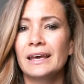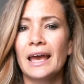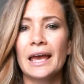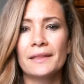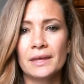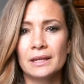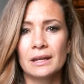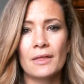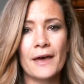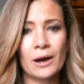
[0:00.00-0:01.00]
And
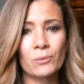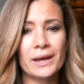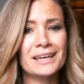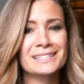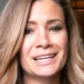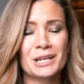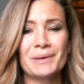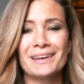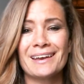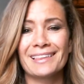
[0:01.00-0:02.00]
then that way it's going to
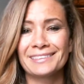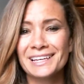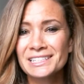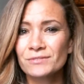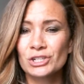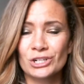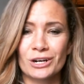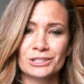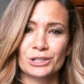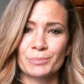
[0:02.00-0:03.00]
be less of a
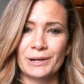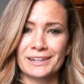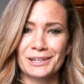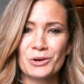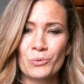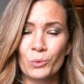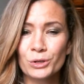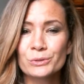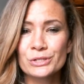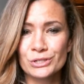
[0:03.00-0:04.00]
shock to your body when
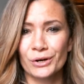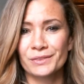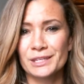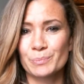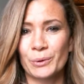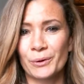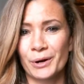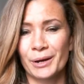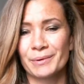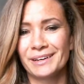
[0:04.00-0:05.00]
you start this
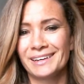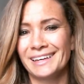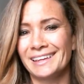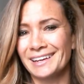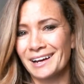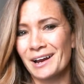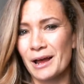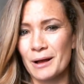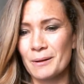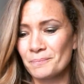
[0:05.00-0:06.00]
program in the
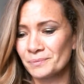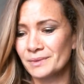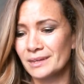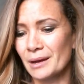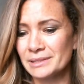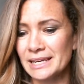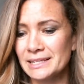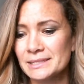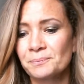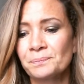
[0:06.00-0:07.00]
coming
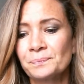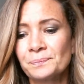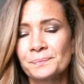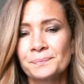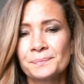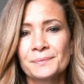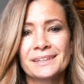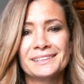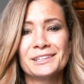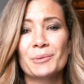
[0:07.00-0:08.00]
days.
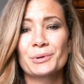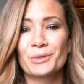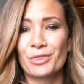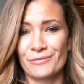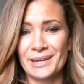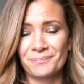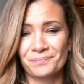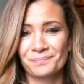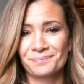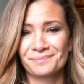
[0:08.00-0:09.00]
Number 3,
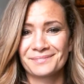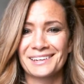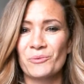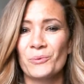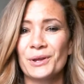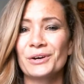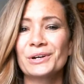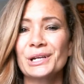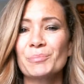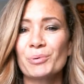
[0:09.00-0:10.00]
we are
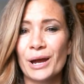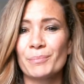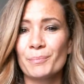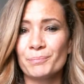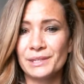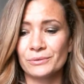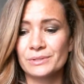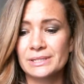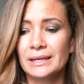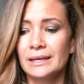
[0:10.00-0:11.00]
going to prep meals.